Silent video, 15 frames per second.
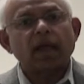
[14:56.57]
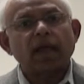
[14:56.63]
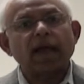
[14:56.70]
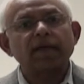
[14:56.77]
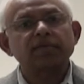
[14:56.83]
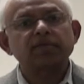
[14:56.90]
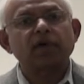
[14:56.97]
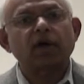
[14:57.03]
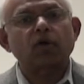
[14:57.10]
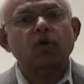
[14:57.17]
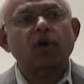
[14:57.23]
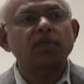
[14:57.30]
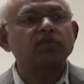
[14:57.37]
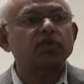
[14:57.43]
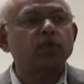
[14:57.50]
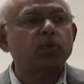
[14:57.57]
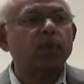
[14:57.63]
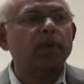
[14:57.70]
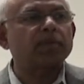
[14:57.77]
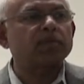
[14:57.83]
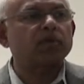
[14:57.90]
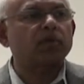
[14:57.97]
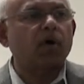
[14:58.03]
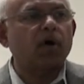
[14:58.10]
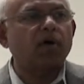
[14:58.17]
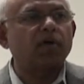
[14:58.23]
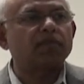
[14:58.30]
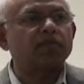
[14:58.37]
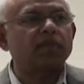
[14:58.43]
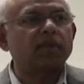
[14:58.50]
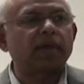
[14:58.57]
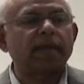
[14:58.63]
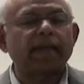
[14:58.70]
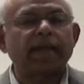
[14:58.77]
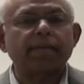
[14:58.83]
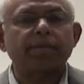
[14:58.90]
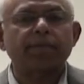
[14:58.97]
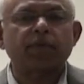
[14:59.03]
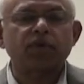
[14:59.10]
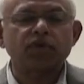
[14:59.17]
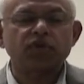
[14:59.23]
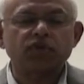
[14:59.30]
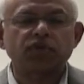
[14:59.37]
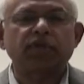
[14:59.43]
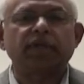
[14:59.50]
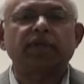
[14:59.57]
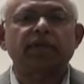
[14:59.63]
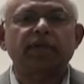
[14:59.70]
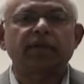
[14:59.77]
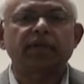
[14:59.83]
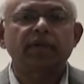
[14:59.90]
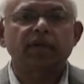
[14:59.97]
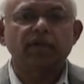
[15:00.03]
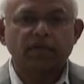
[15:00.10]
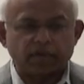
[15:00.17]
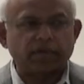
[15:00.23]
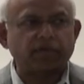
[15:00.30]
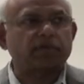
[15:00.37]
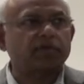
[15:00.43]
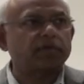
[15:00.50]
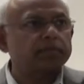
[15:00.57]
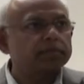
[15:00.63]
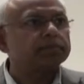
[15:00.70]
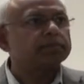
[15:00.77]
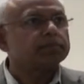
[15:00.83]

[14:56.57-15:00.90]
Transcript: as a consequence of the appreciated risk.